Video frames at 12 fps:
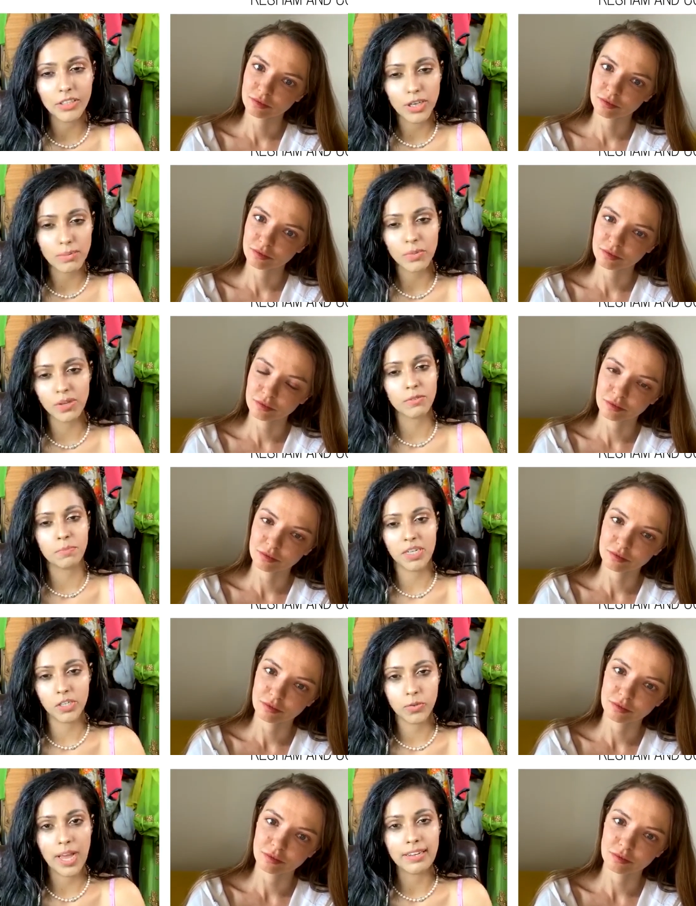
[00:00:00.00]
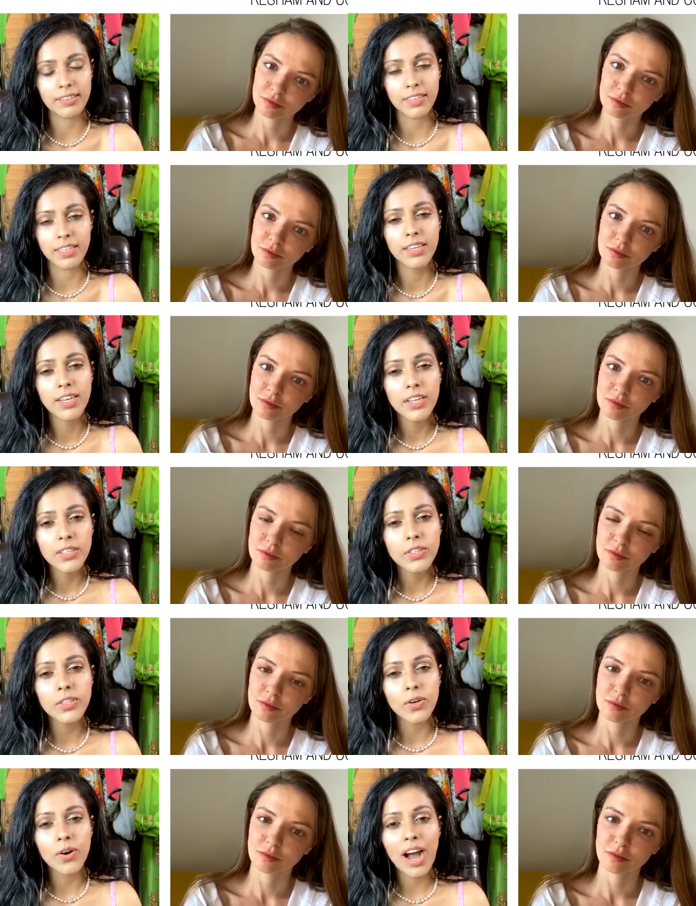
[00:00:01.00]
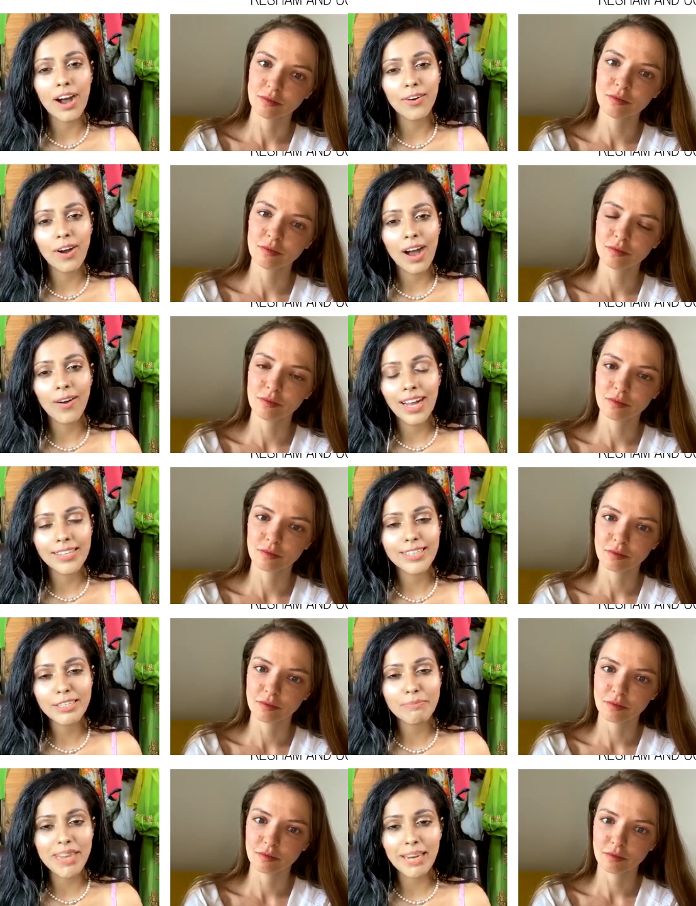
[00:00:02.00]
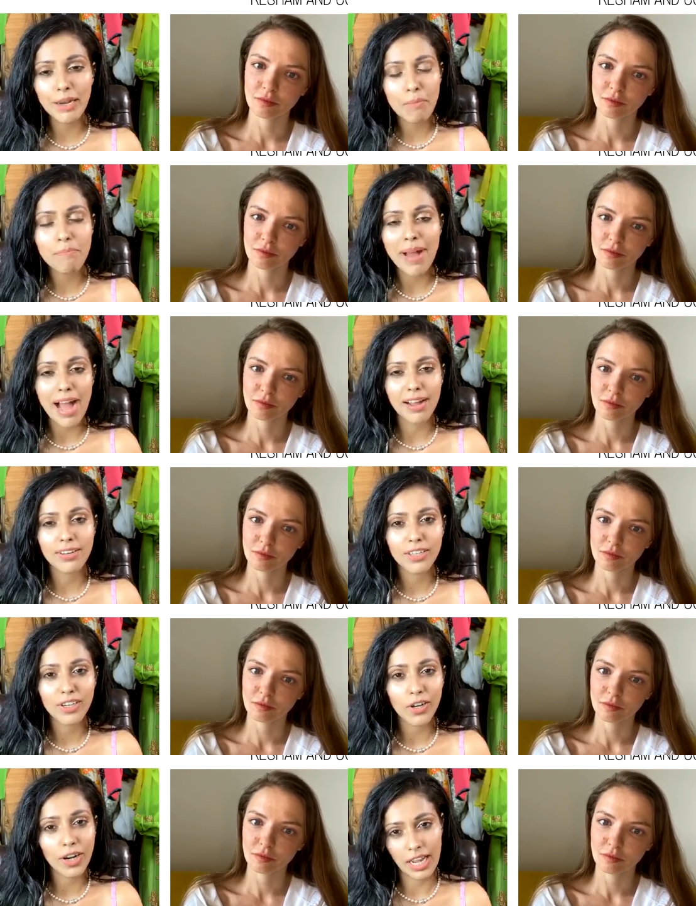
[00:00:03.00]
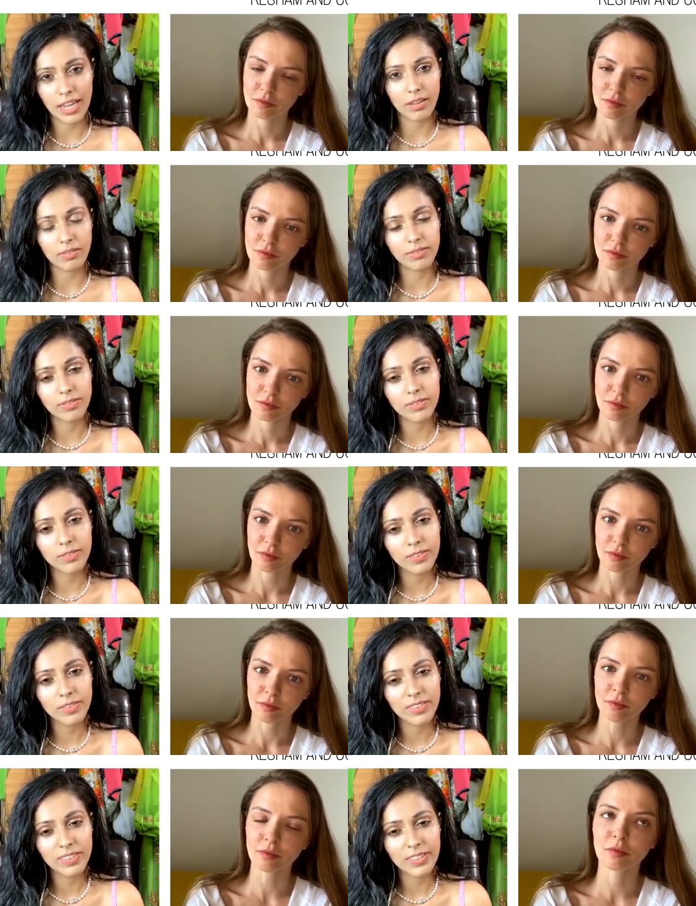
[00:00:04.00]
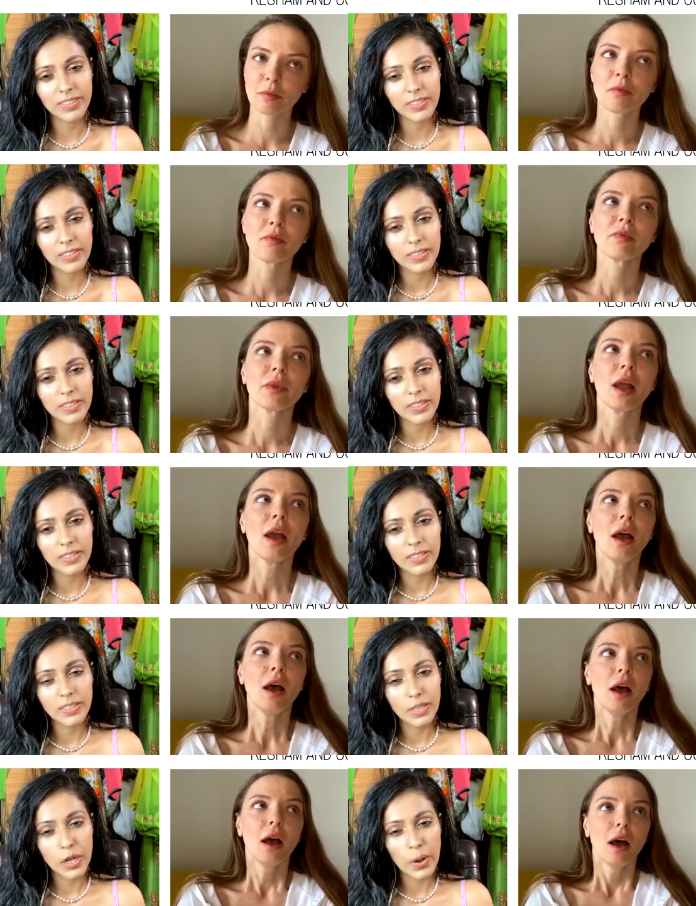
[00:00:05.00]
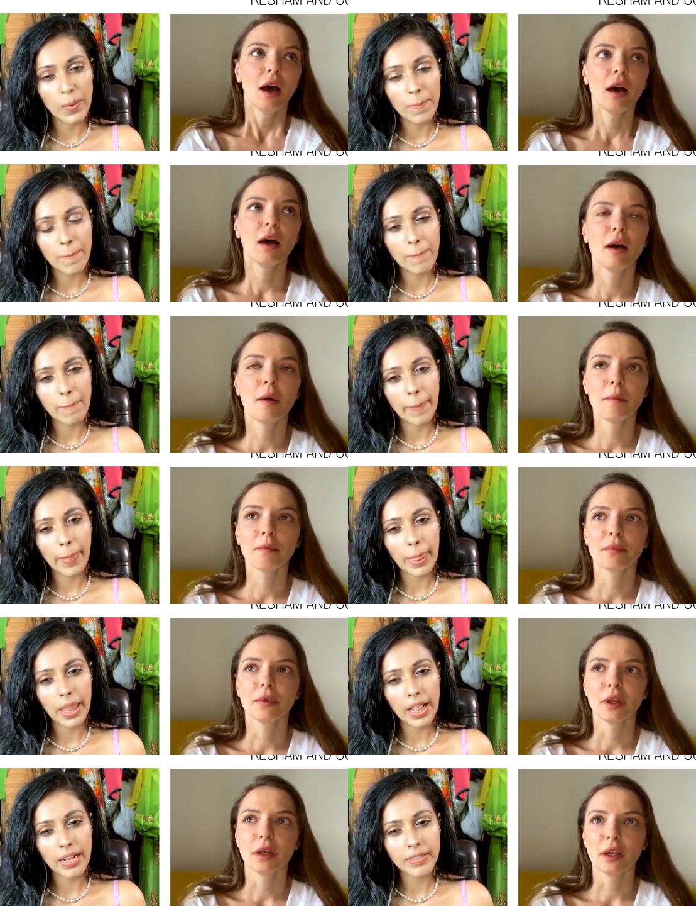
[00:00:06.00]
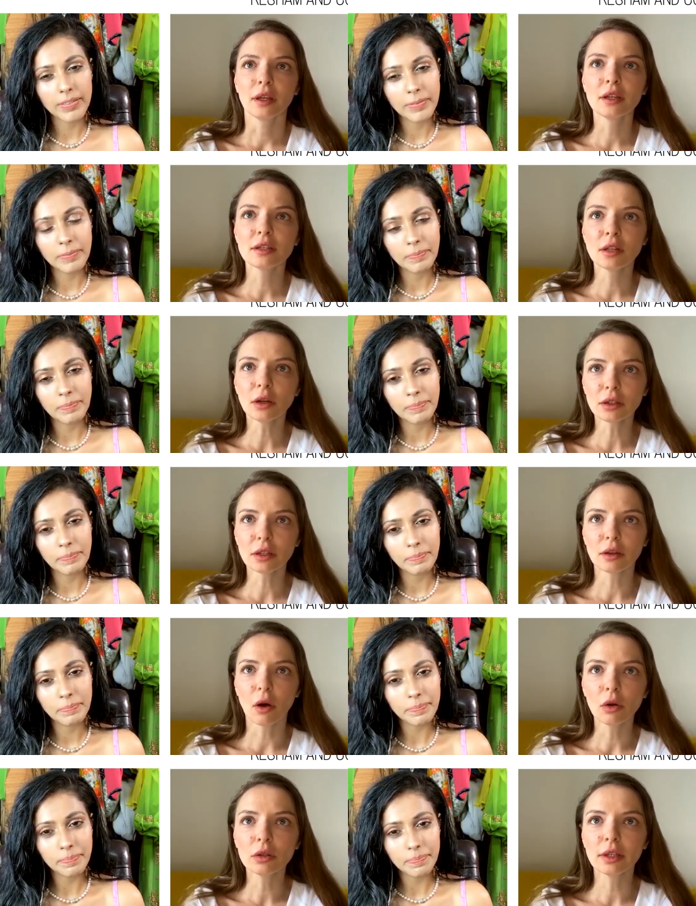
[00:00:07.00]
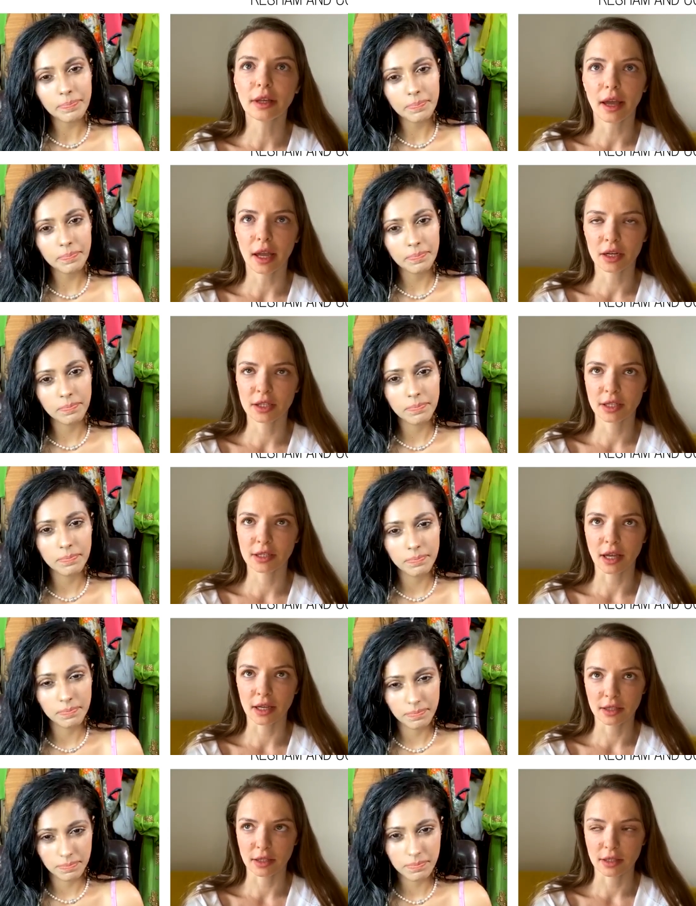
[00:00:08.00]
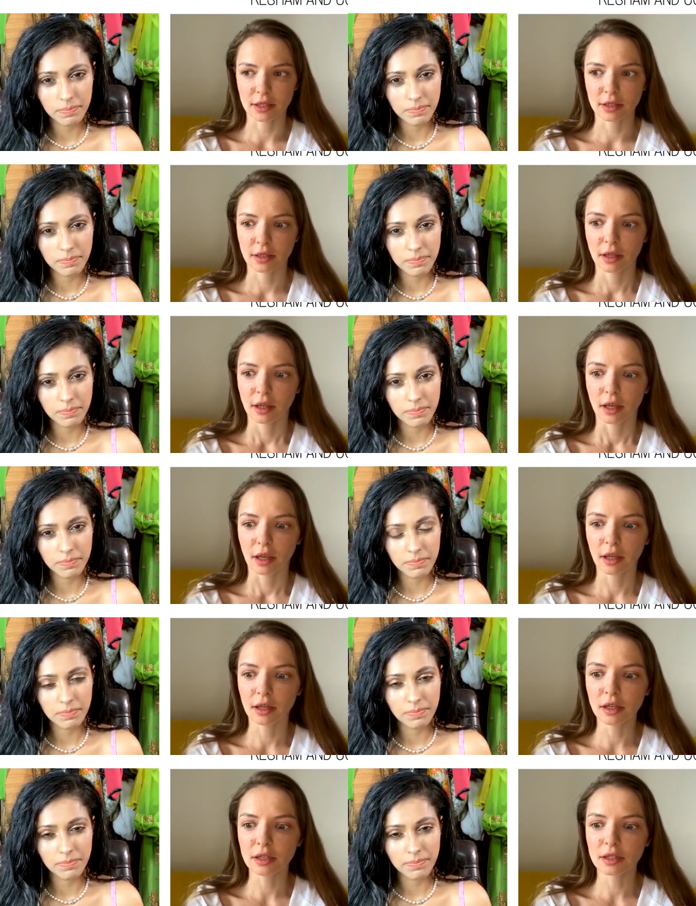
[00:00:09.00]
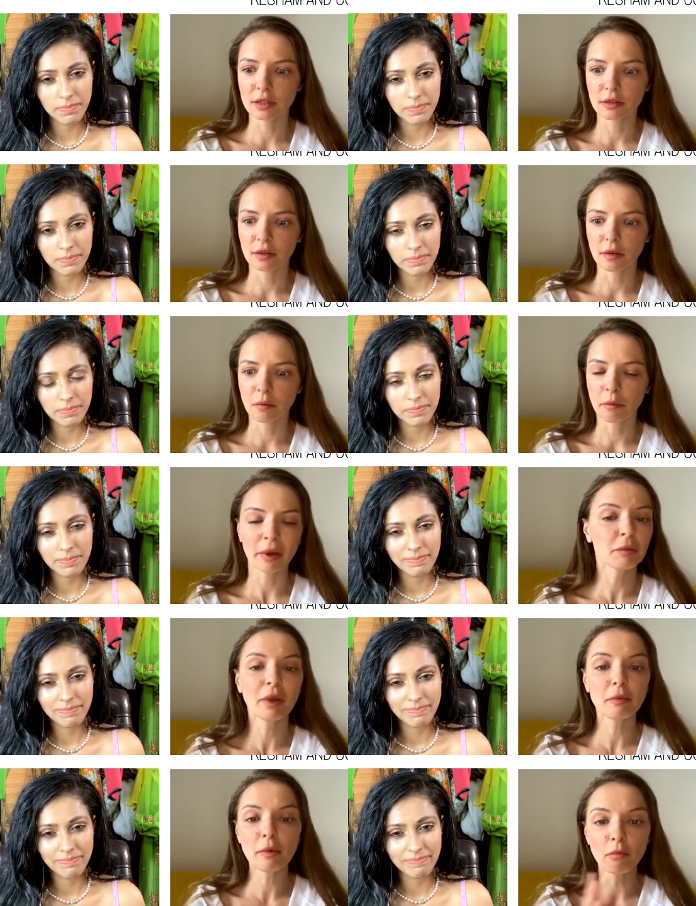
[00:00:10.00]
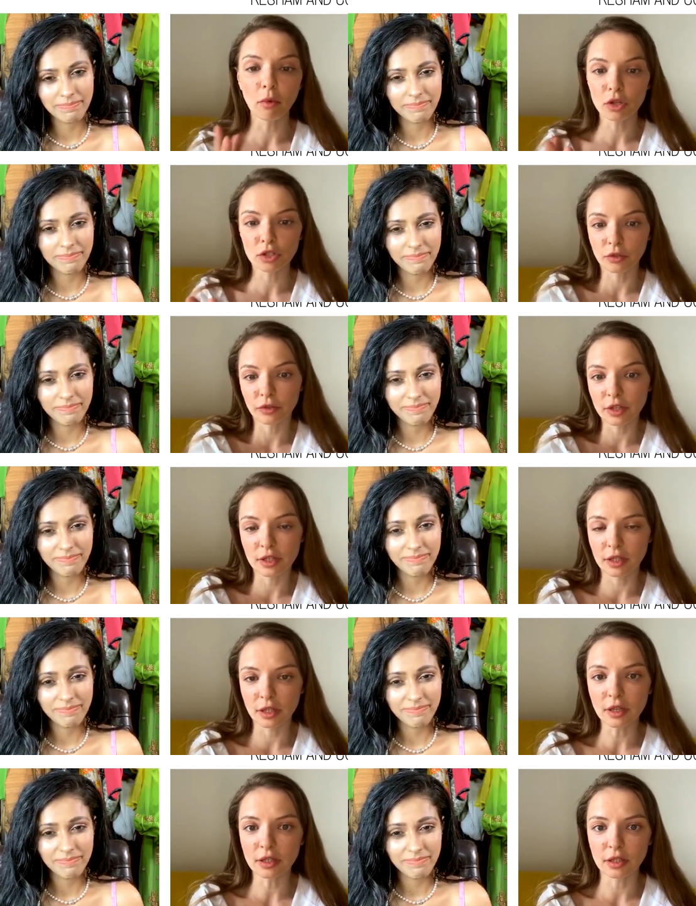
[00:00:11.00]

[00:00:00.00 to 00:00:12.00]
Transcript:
Speaker 1: terms of spirituality. So, how mm-hmm. how has it made an impact in your life? Mm-hmm.
Speaker 2: Um, it is not only exercises; it is but maybe most of these things